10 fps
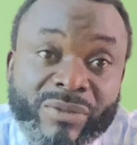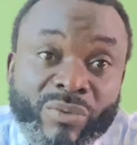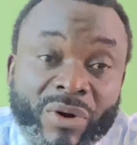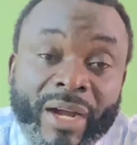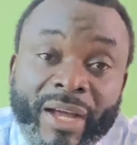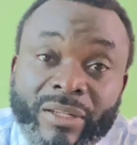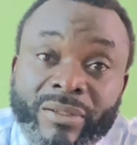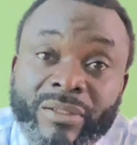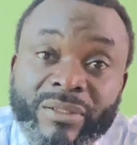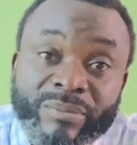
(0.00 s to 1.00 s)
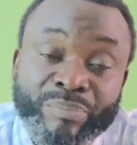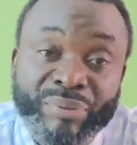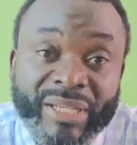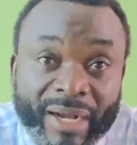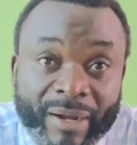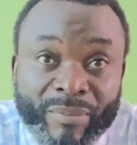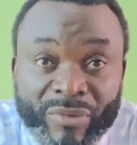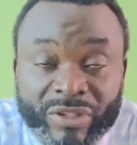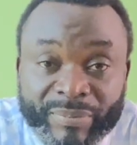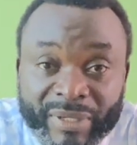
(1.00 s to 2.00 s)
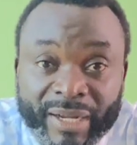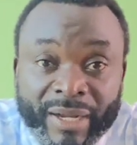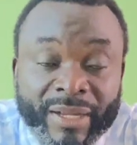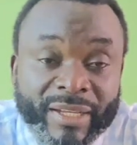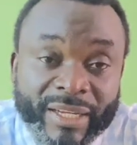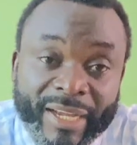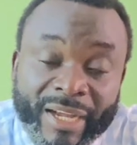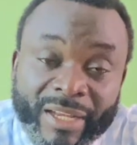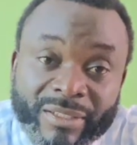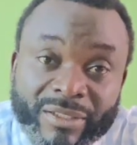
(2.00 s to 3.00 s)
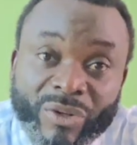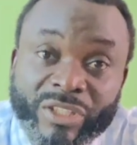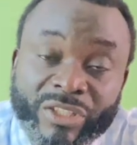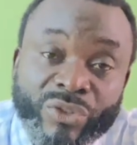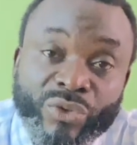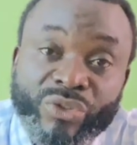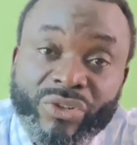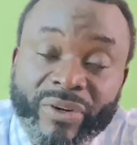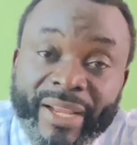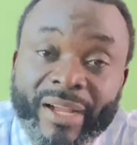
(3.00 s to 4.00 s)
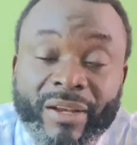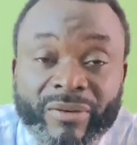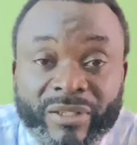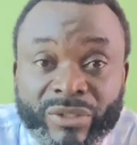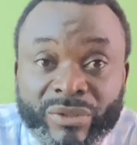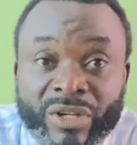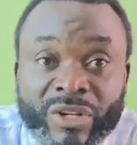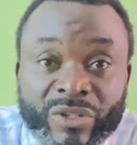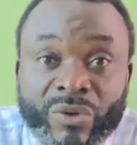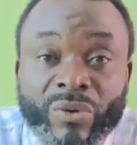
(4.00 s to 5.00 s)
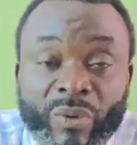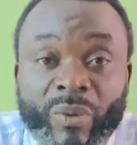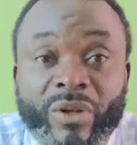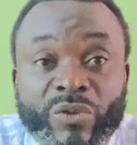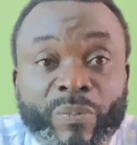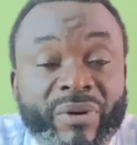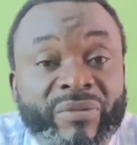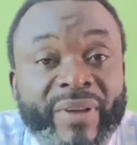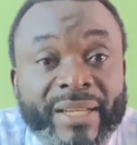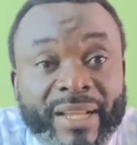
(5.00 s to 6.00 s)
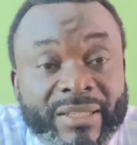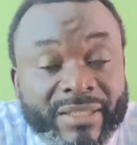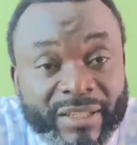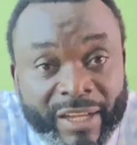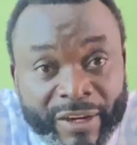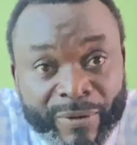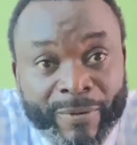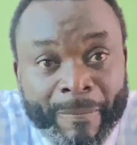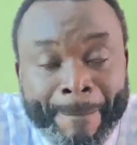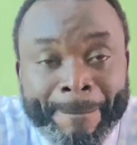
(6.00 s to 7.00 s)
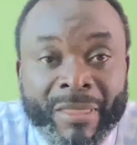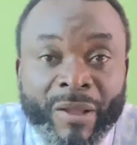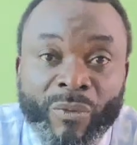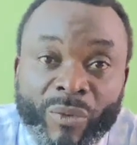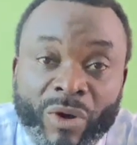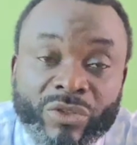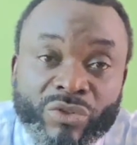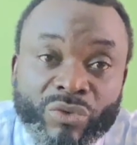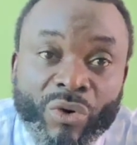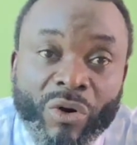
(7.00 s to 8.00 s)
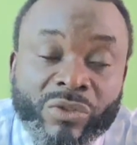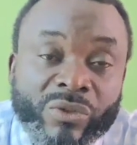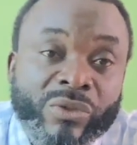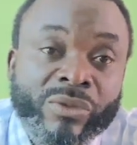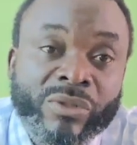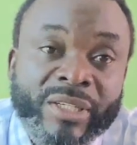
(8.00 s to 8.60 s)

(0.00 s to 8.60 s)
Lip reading: one hand bigger, much bigger. The hand continues to shrink and reduce. So we want to prevent that scenario. We want to also